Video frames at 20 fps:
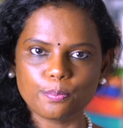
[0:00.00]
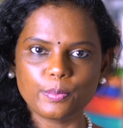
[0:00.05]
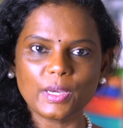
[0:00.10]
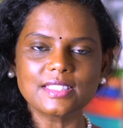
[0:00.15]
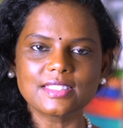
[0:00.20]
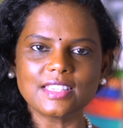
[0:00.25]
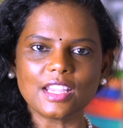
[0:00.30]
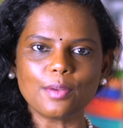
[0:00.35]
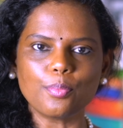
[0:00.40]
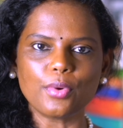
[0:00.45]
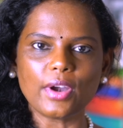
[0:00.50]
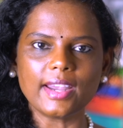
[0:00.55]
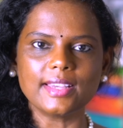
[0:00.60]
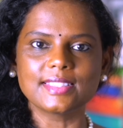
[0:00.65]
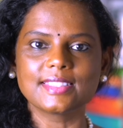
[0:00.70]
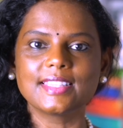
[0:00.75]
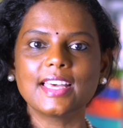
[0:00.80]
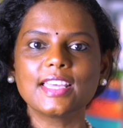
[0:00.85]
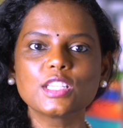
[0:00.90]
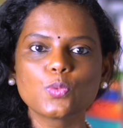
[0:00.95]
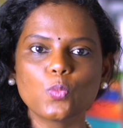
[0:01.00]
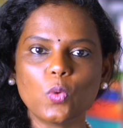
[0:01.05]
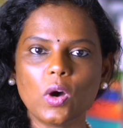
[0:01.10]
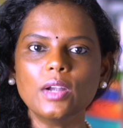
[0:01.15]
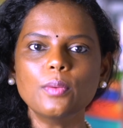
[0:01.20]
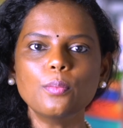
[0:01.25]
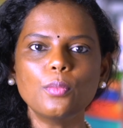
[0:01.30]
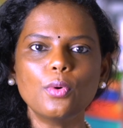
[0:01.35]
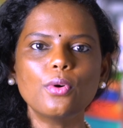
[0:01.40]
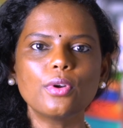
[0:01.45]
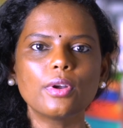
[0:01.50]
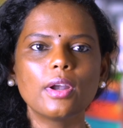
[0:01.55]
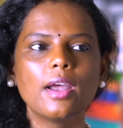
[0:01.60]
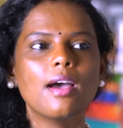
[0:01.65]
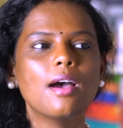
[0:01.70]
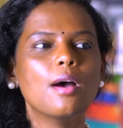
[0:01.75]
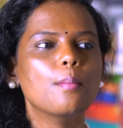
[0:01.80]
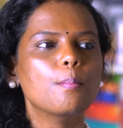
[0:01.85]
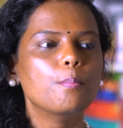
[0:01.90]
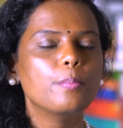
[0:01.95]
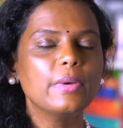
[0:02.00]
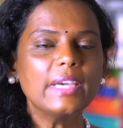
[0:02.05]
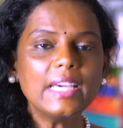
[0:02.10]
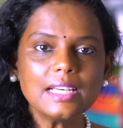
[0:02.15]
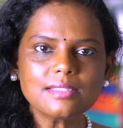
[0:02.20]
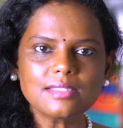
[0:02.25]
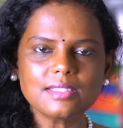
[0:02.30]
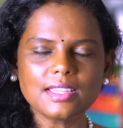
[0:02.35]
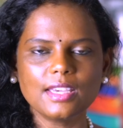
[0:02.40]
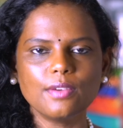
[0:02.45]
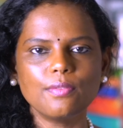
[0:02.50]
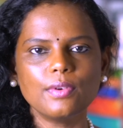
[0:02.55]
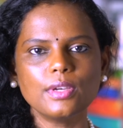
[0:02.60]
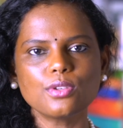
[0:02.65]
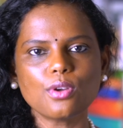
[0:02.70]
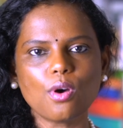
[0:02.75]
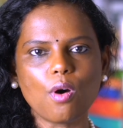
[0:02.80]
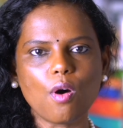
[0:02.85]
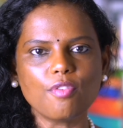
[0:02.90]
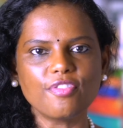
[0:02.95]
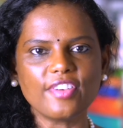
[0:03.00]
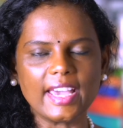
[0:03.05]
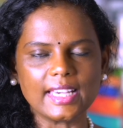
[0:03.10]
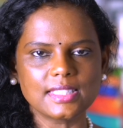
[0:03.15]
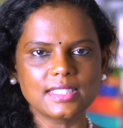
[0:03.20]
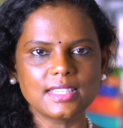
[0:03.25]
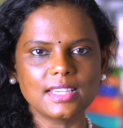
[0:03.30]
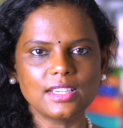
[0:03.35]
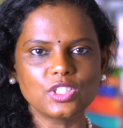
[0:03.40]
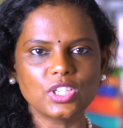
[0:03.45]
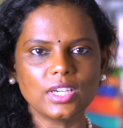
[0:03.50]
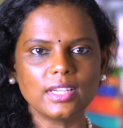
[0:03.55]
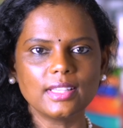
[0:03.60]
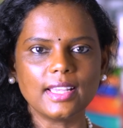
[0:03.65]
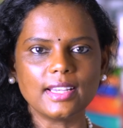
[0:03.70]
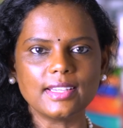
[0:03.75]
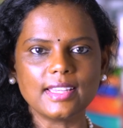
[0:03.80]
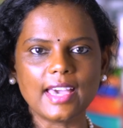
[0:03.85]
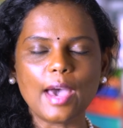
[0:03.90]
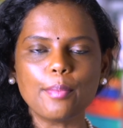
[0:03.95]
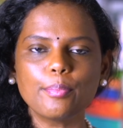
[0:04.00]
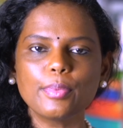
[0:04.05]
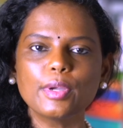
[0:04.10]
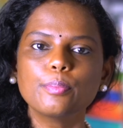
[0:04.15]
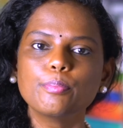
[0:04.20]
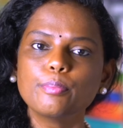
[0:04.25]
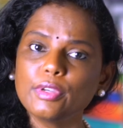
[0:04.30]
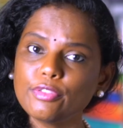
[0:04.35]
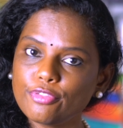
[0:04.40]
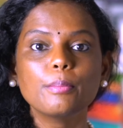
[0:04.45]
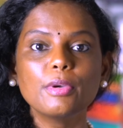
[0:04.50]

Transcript: big surprise. There is one more biggest event of extinction that happened